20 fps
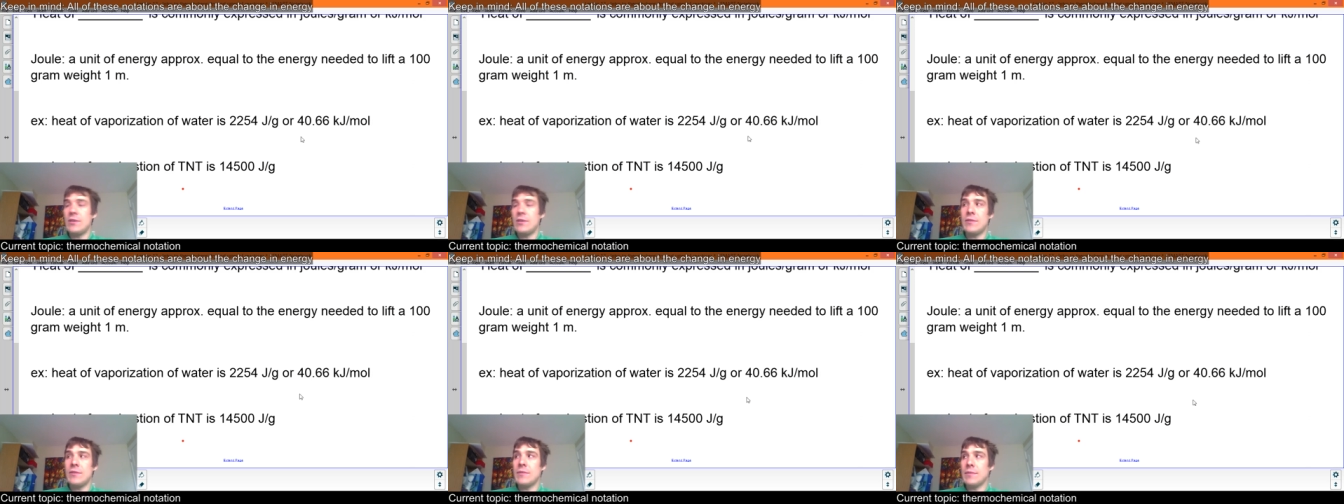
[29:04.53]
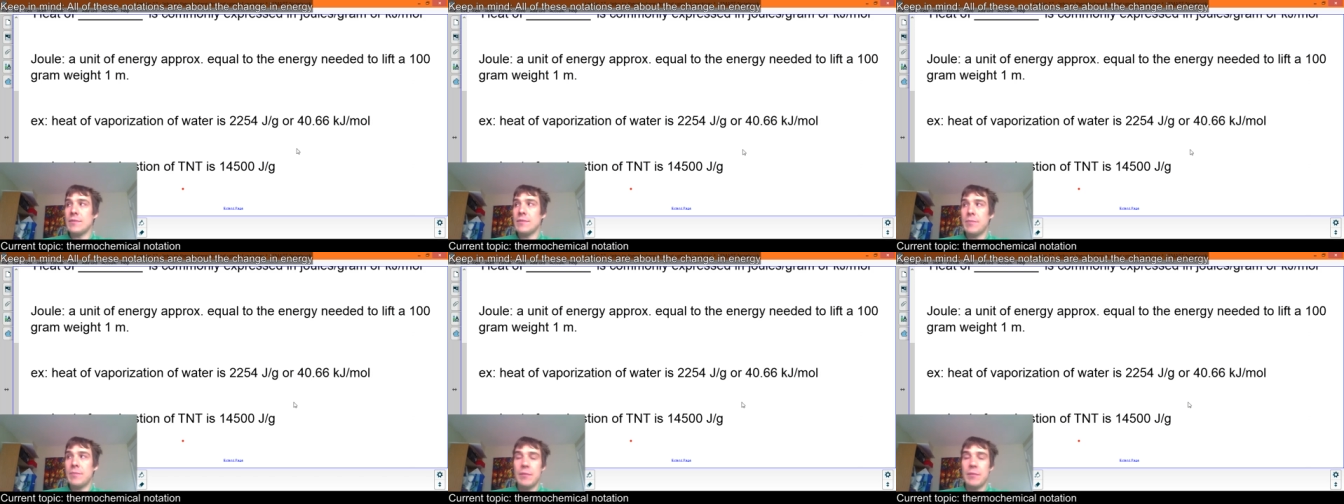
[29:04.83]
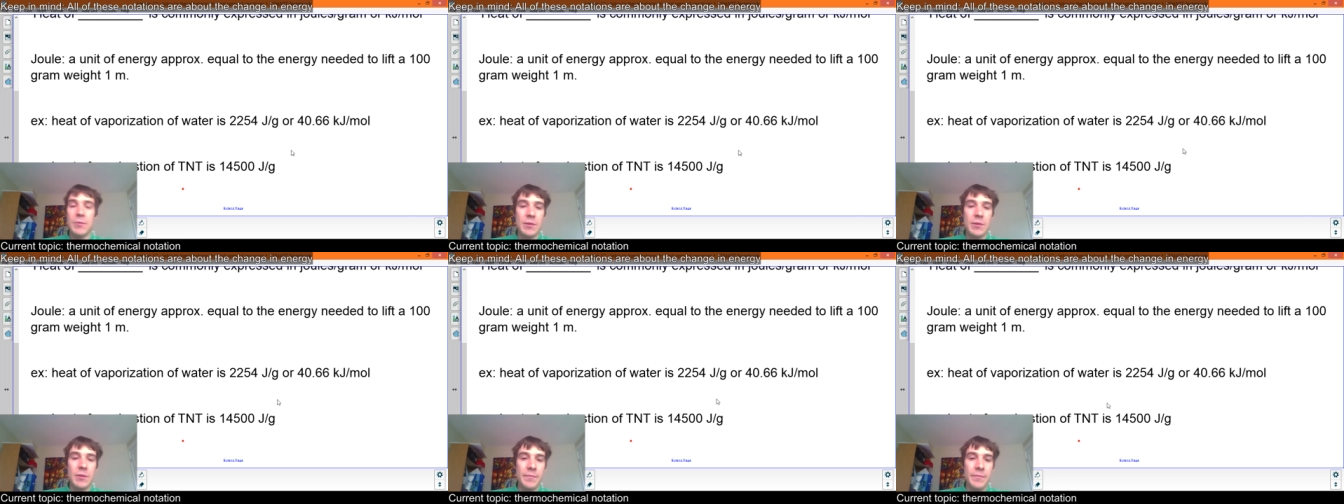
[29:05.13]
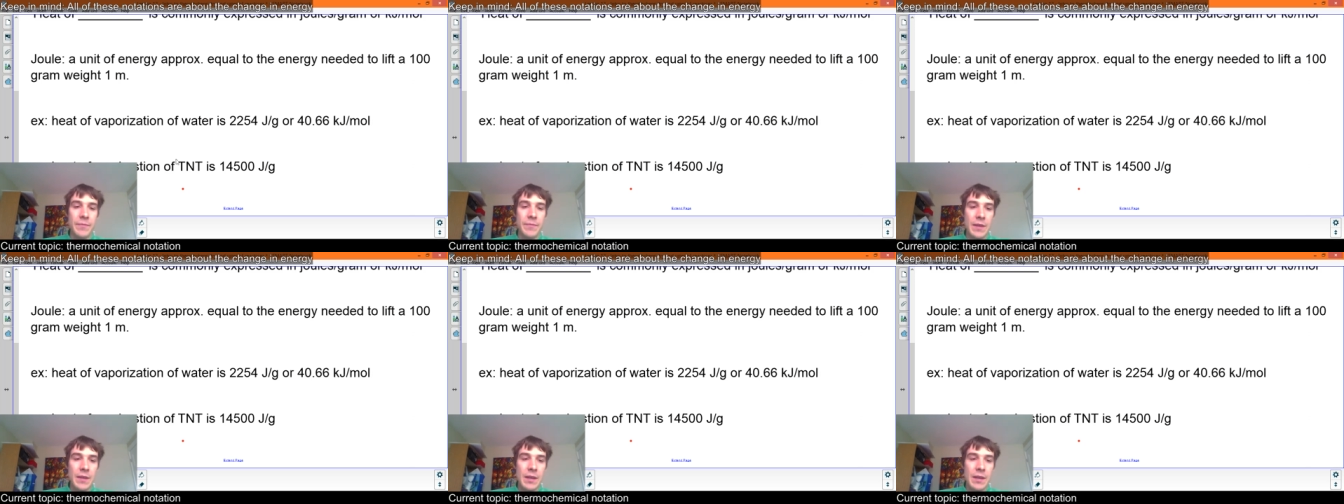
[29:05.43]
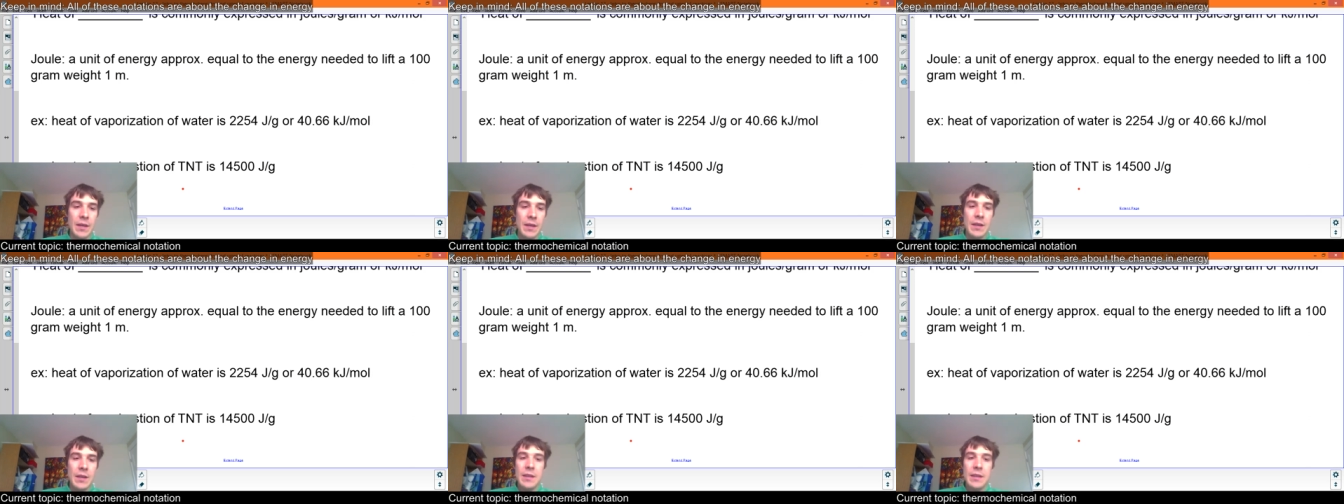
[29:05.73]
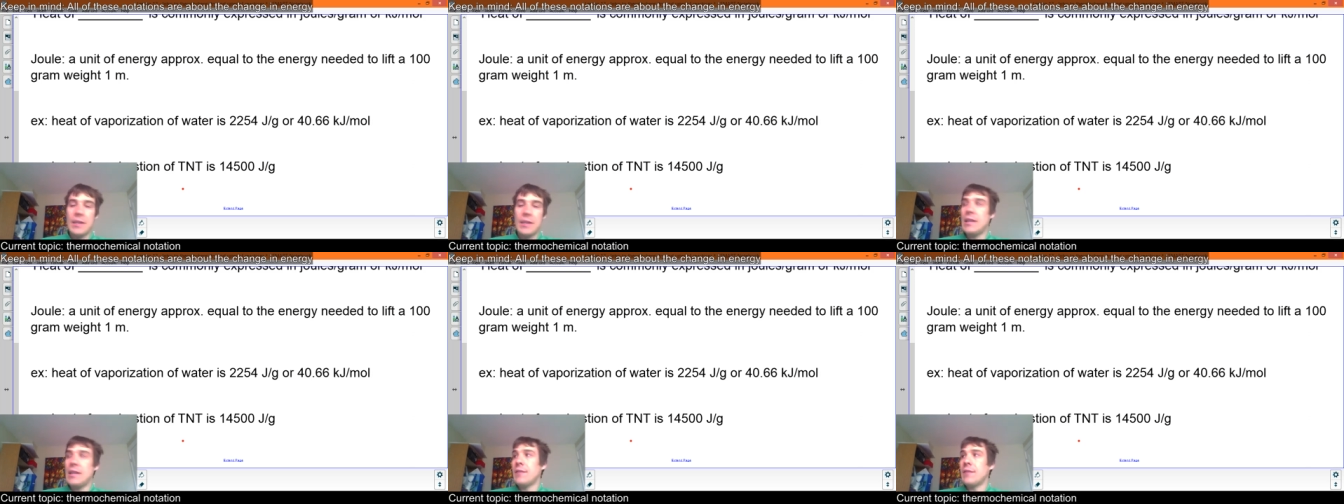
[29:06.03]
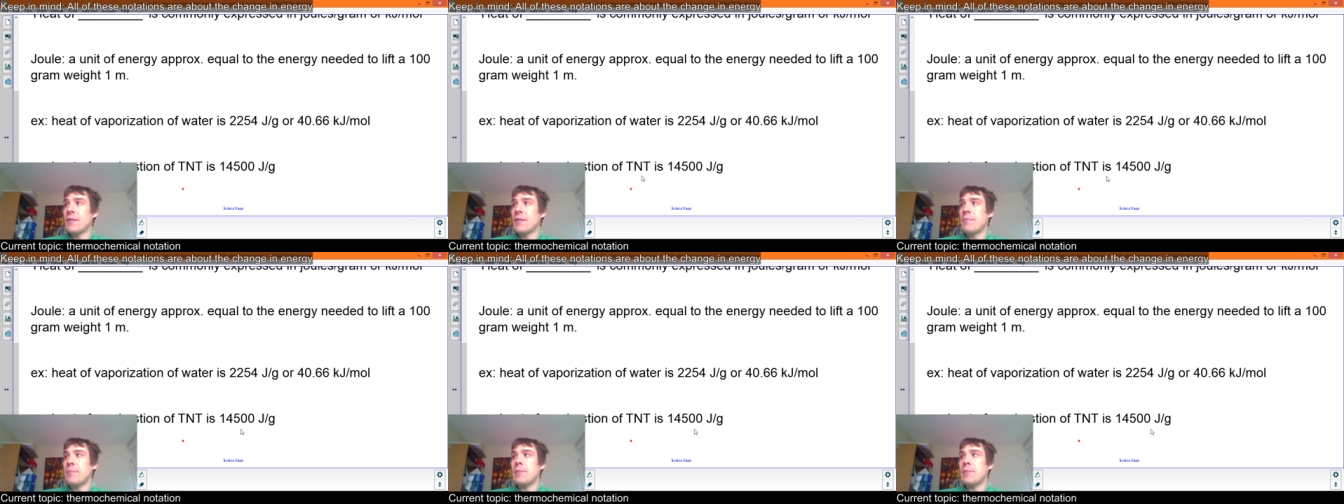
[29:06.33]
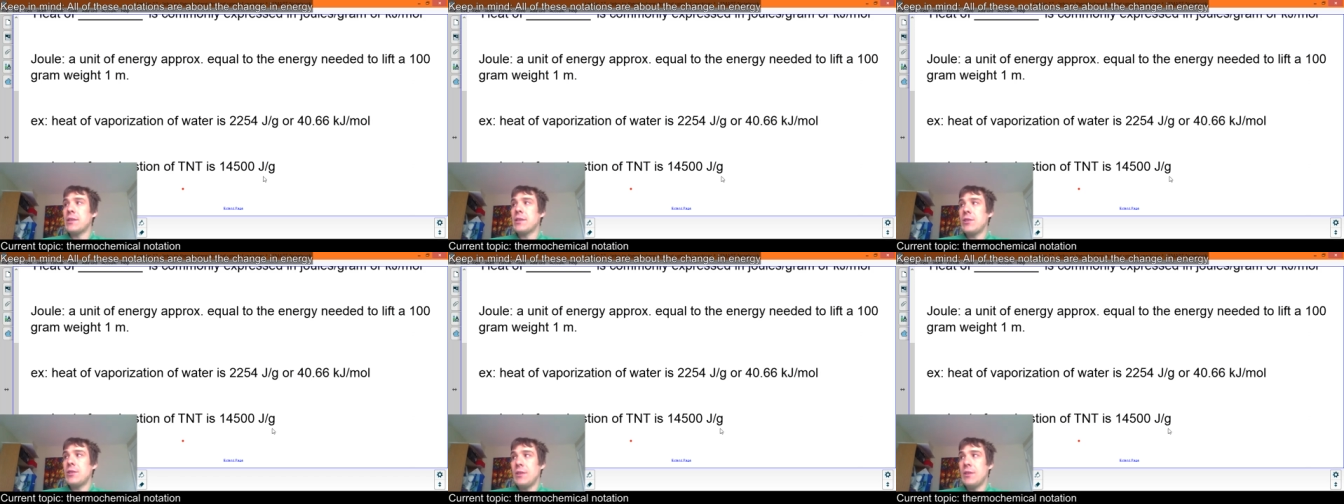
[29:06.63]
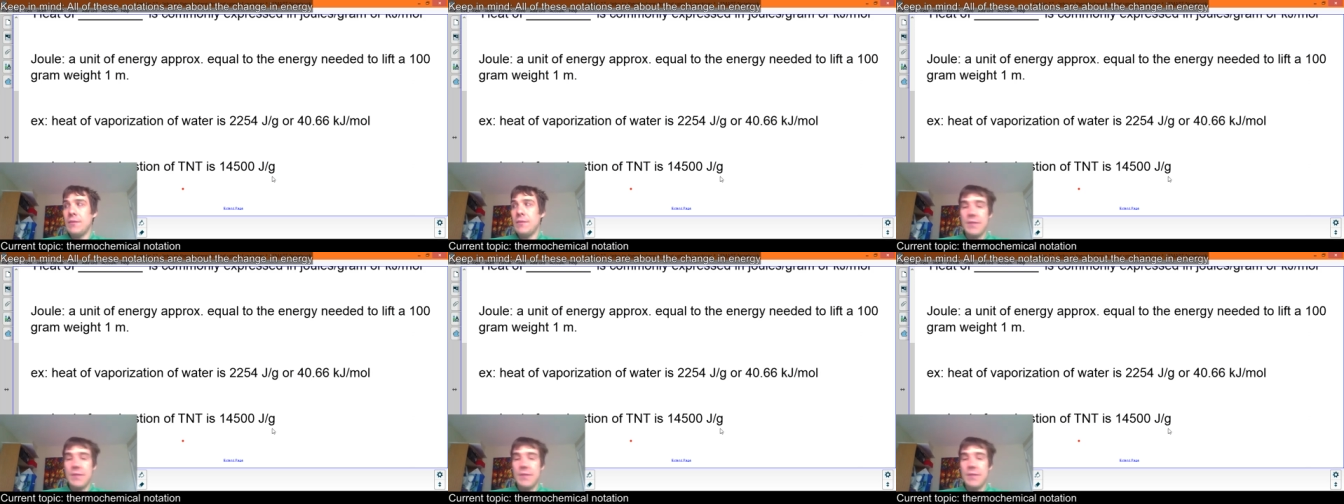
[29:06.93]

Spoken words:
joules per mole. The heat of combustion